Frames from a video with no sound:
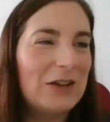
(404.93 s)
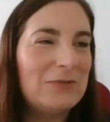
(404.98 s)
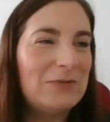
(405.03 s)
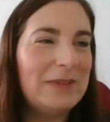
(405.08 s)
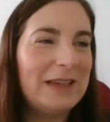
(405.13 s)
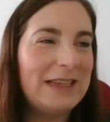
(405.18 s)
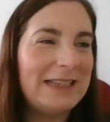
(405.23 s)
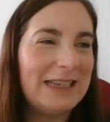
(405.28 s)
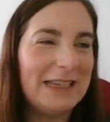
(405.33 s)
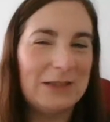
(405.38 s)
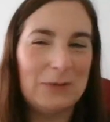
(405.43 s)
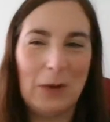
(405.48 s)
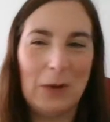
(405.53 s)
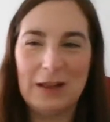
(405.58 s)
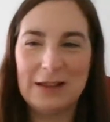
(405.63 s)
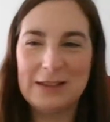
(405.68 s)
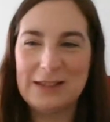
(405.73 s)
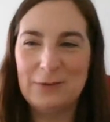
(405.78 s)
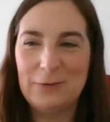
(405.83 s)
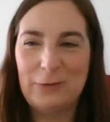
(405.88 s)
So,
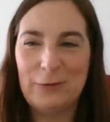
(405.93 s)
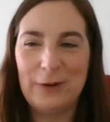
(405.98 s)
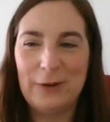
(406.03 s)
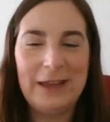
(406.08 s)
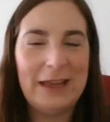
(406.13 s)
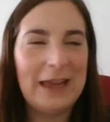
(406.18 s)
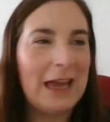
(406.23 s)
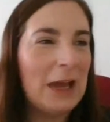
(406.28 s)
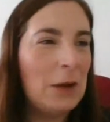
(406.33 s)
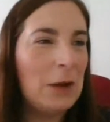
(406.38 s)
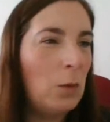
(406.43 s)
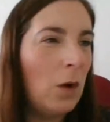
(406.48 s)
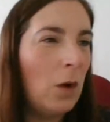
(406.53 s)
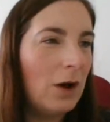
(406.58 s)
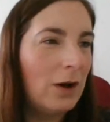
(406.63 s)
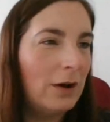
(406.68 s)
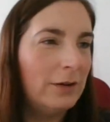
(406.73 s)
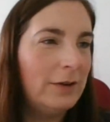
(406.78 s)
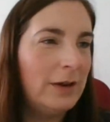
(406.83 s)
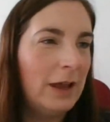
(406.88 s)
Mrs. Walton, for year
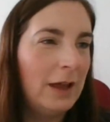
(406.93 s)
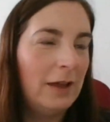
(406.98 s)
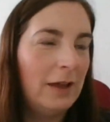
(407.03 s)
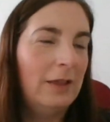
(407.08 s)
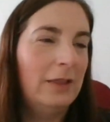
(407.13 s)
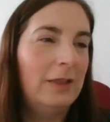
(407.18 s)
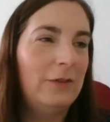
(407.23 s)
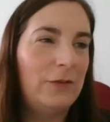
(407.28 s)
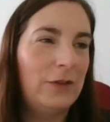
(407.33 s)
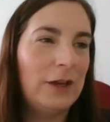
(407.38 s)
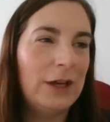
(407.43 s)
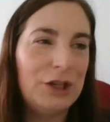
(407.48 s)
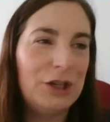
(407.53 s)
one, the